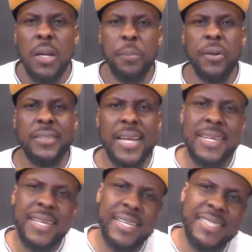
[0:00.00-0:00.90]
But
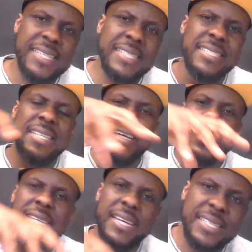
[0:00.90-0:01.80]
then there are these
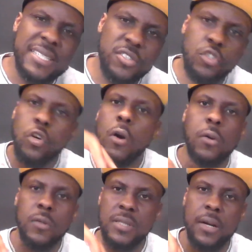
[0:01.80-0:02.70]

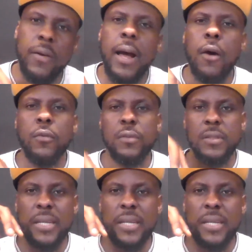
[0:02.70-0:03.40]
struggles around